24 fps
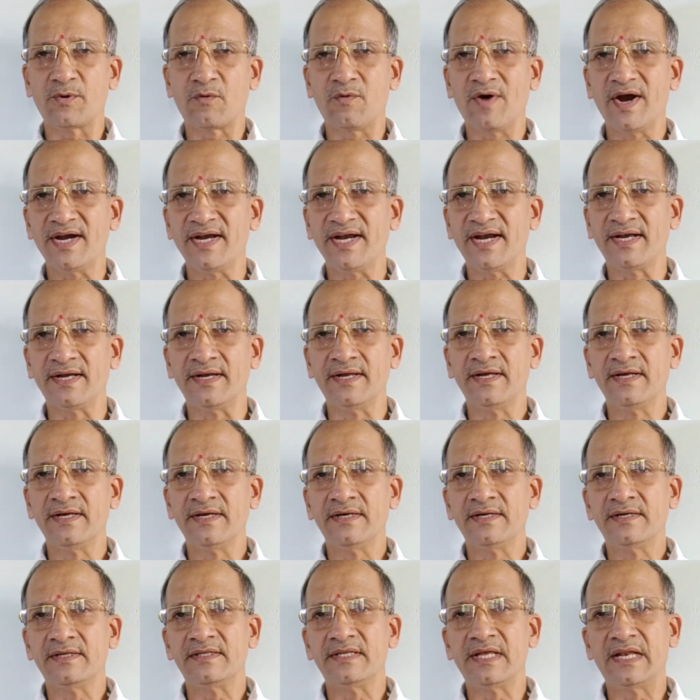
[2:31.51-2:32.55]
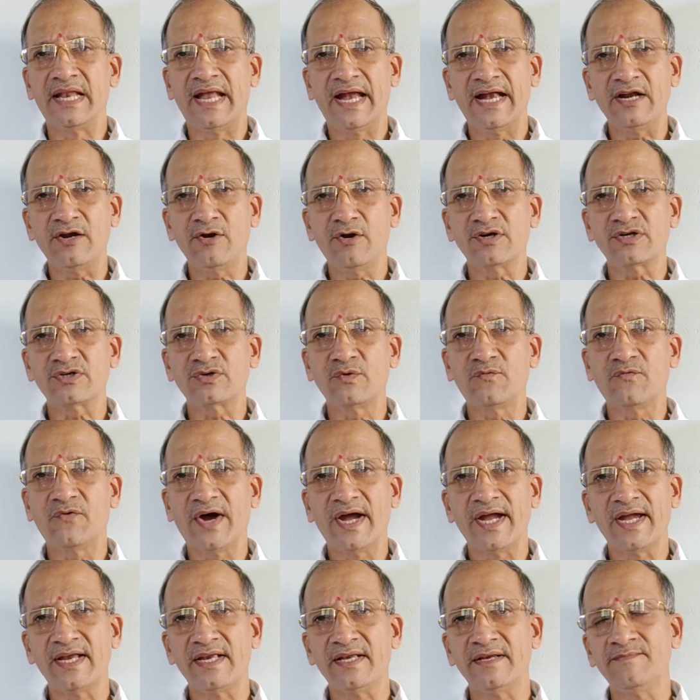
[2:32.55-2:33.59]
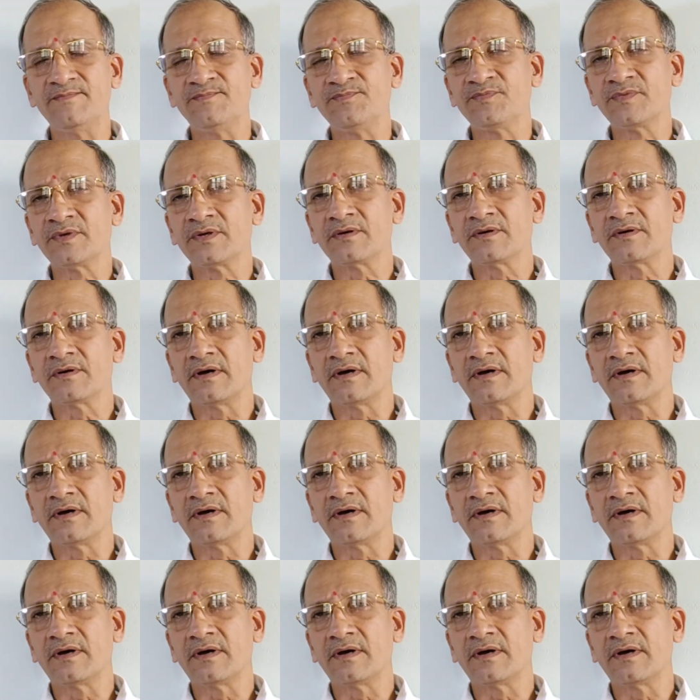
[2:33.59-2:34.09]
provided the landlords to file